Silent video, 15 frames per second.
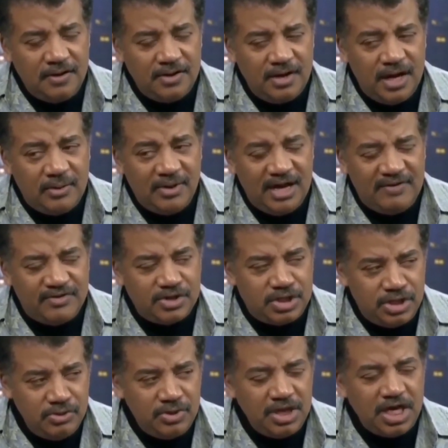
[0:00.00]
then I will have a
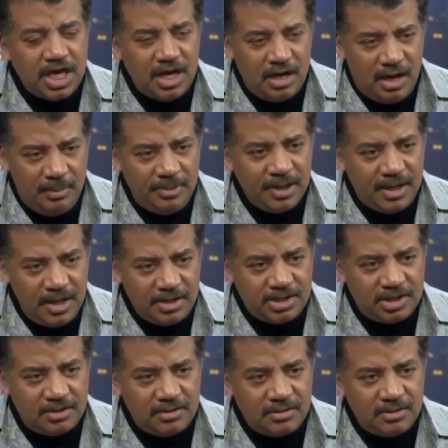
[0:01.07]
duty and
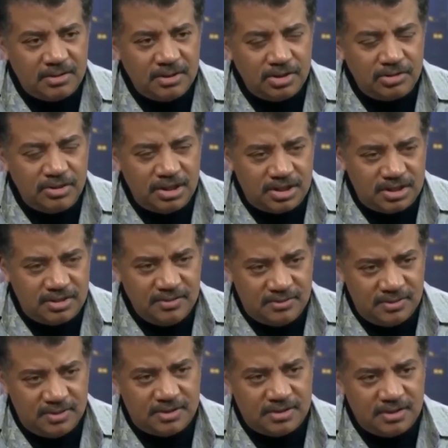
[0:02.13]
obligation to treat
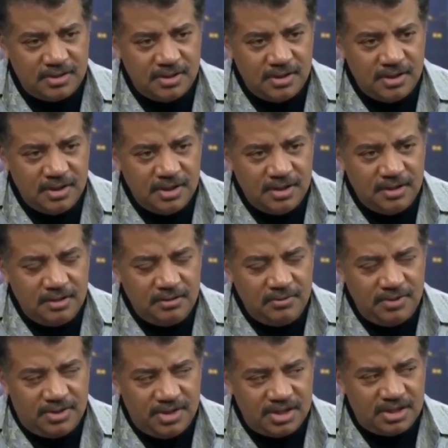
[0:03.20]
students
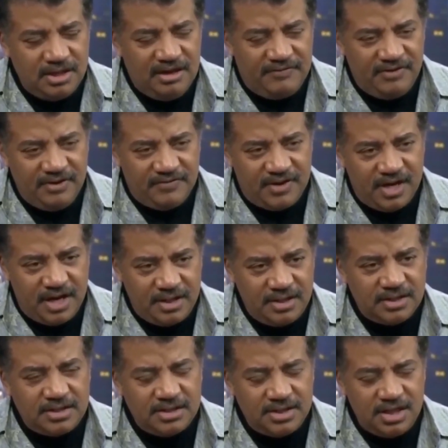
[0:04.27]
with this level of
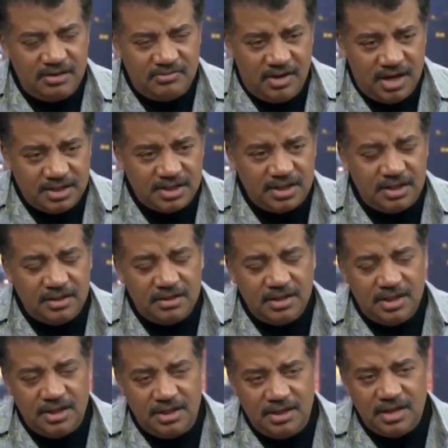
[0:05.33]
kindness and generosity
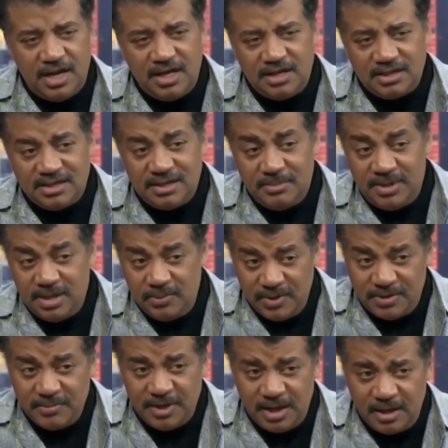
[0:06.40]
that he had exhibited
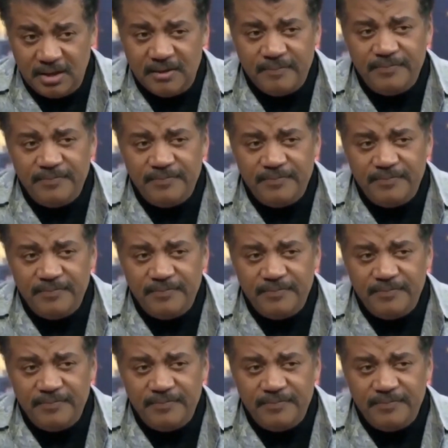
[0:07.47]
with me.